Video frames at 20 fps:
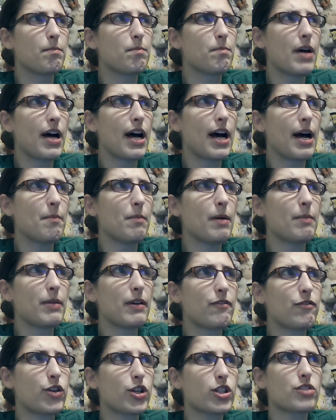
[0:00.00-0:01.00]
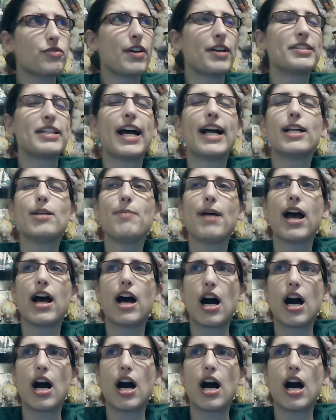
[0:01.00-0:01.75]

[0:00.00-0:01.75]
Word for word: When we first found out about